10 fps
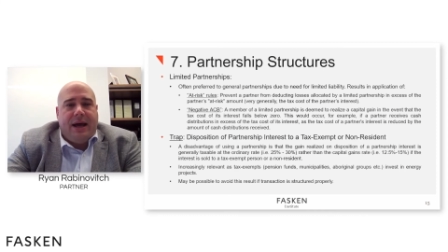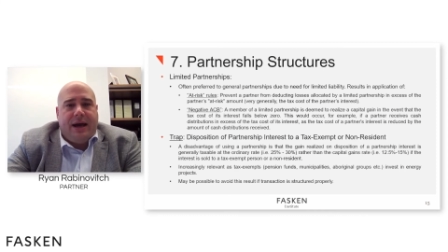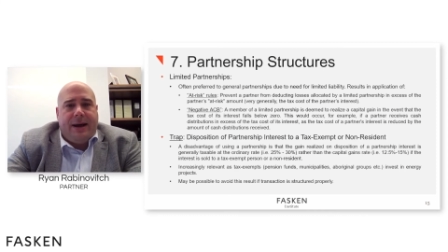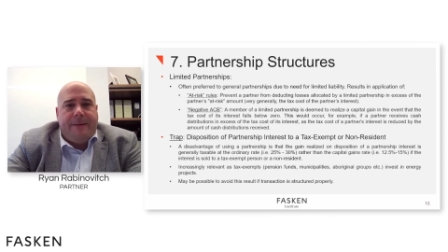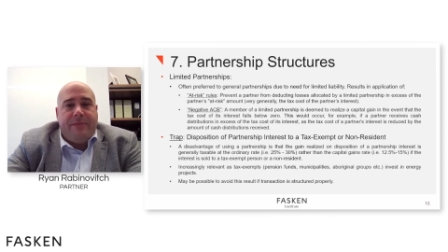
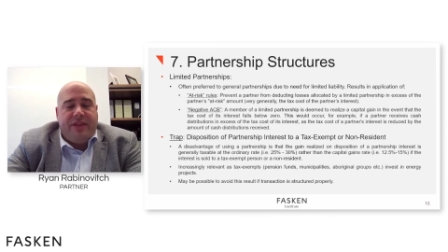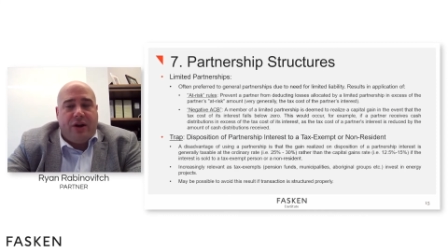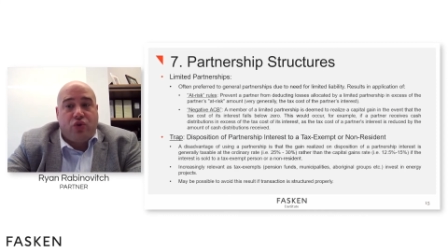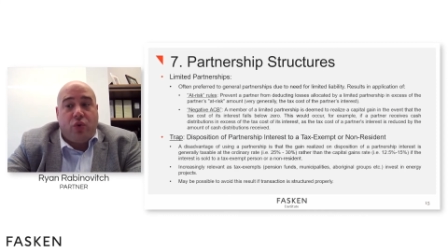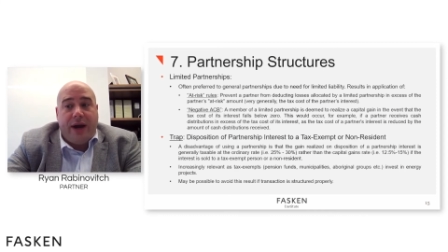
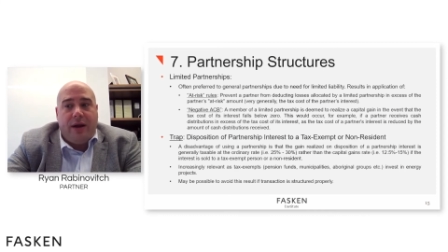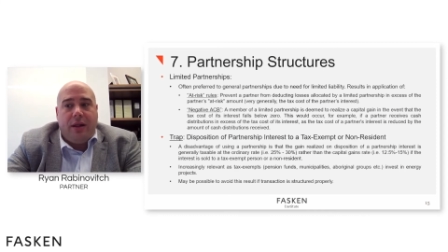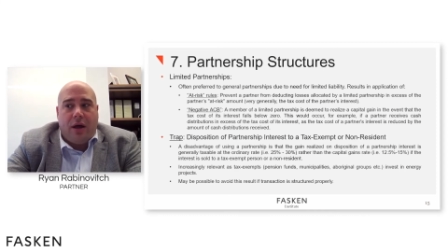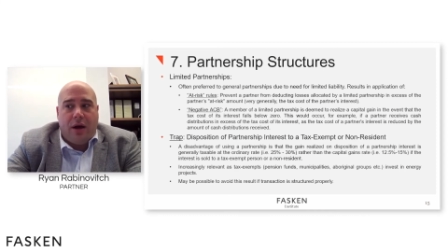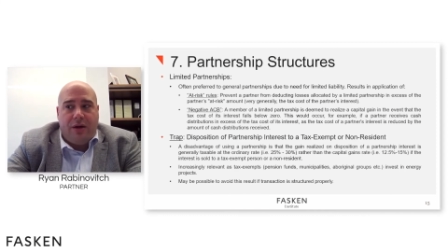There's quite a
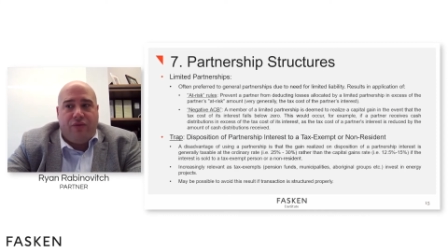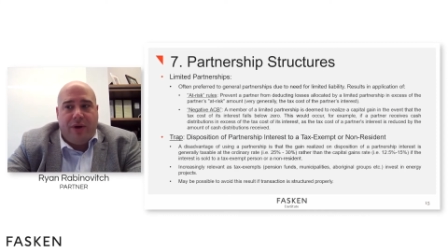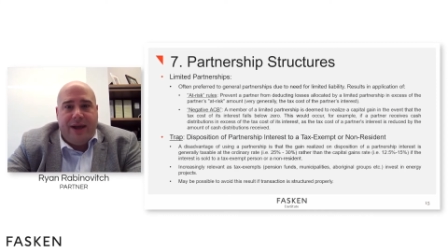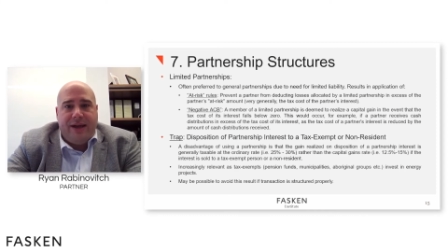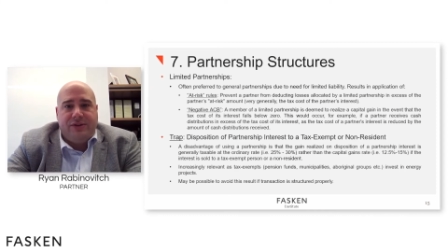lot of
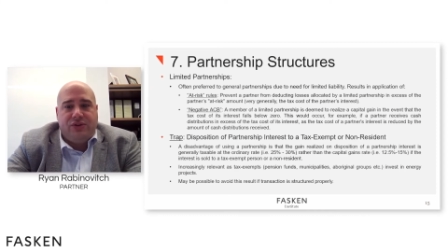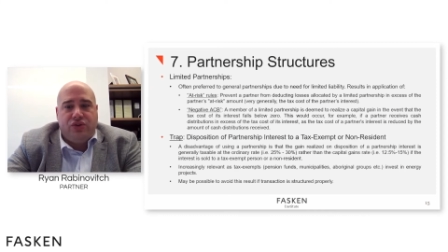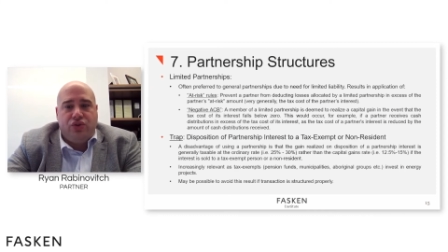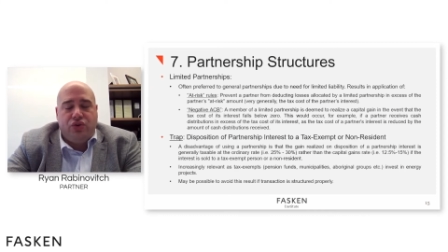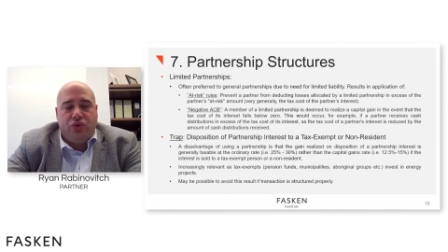ways
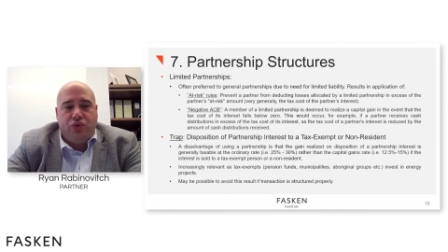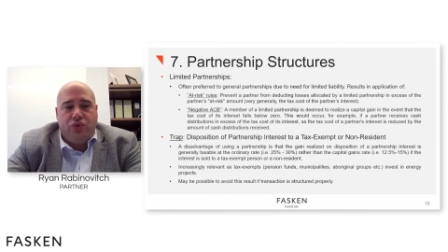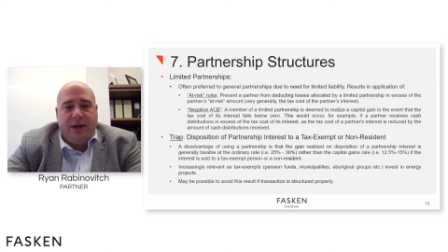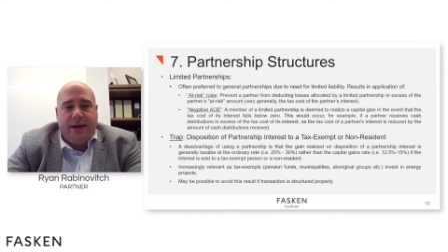to